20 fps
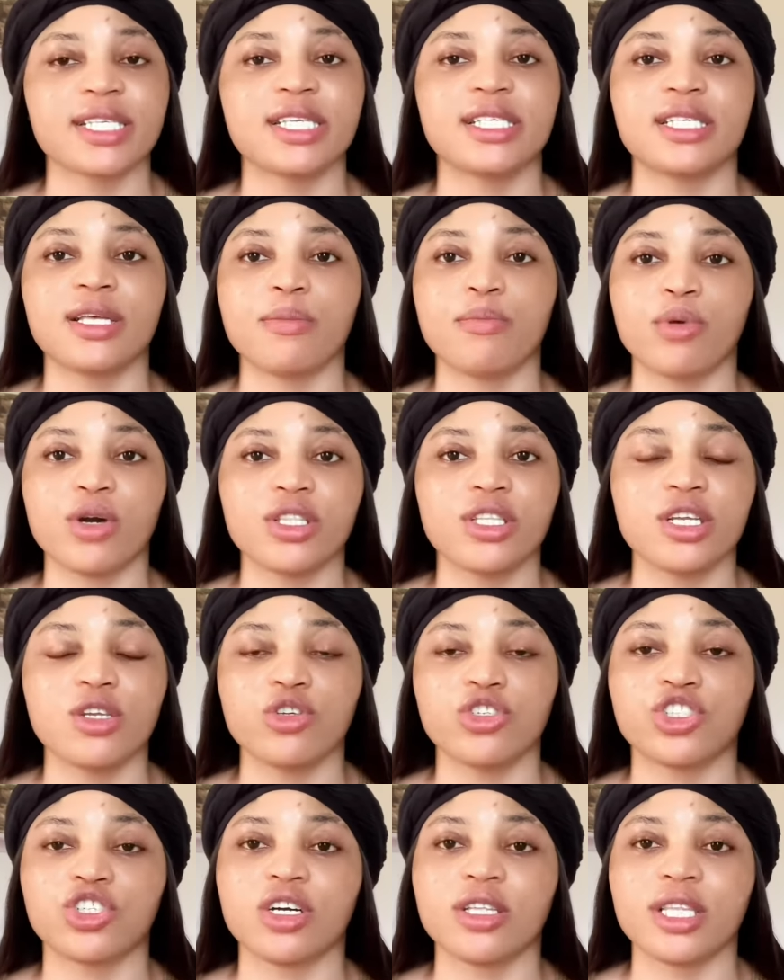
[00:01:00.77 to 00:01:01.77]
It's a body
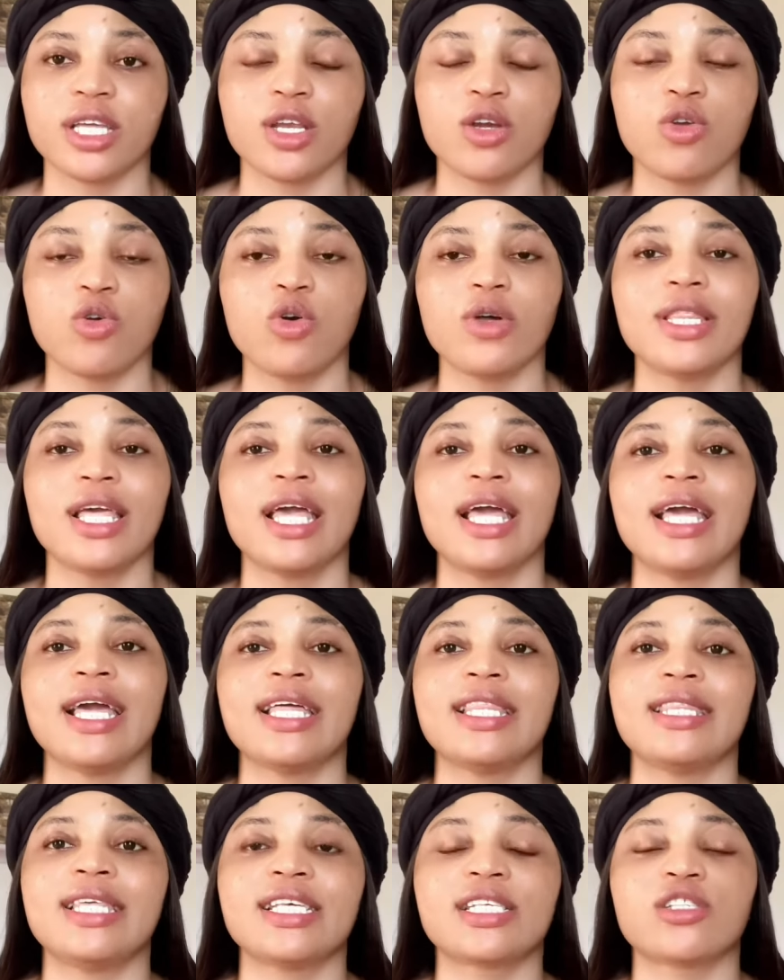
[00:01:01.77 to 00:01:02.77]
lotion alone.
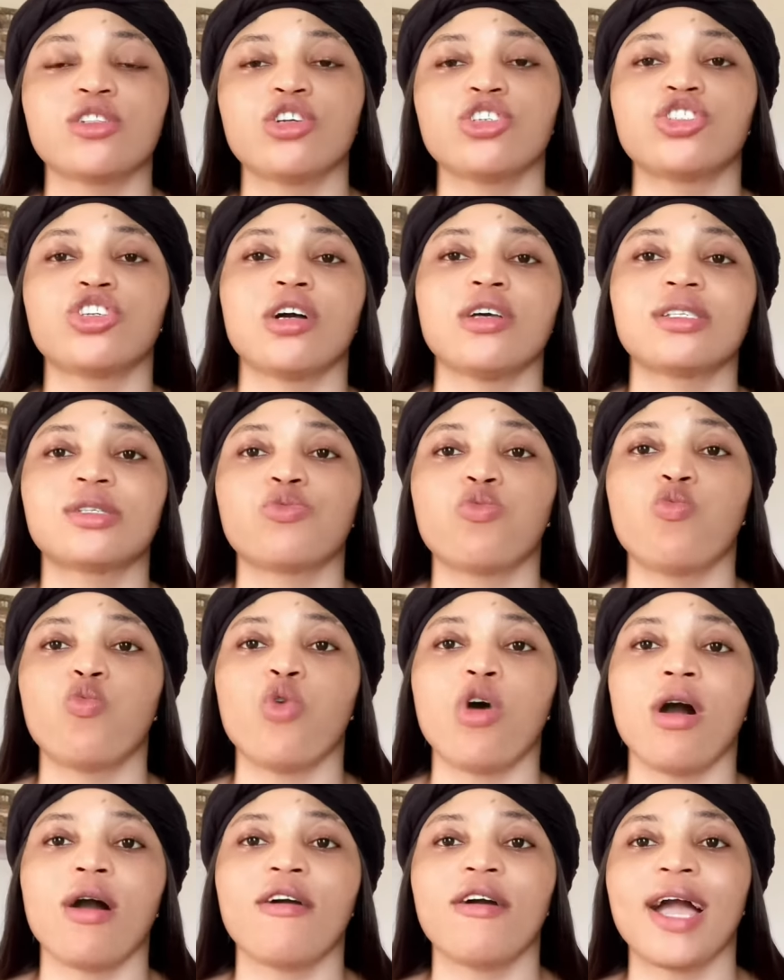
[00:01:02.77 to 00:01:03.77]
These lotions
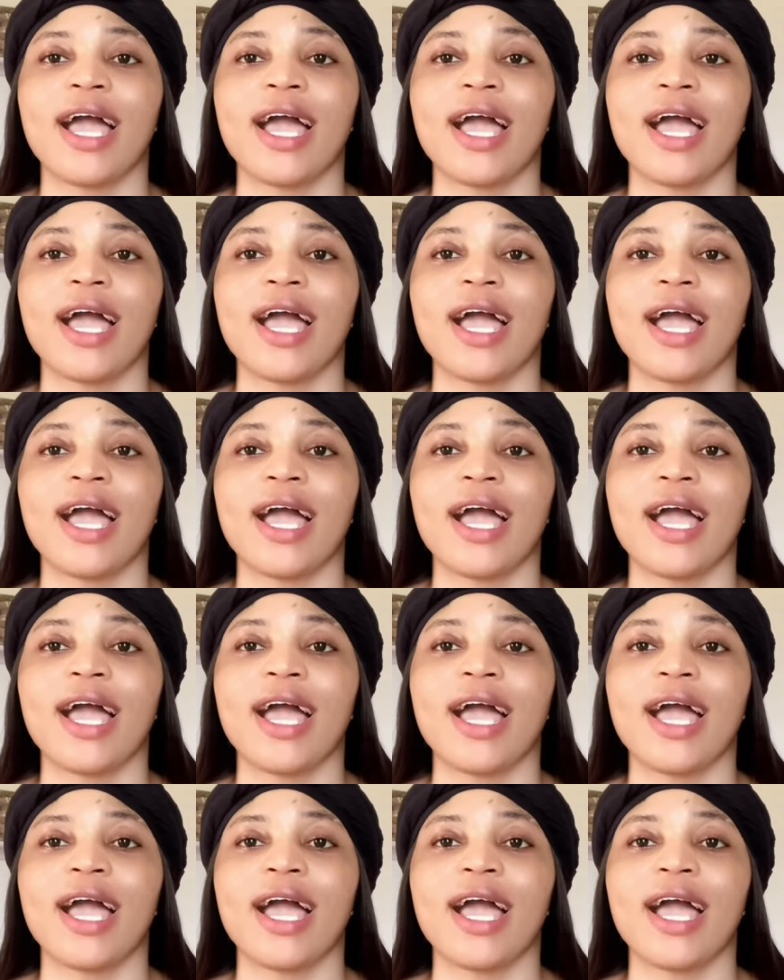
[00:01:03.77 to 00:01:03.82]
work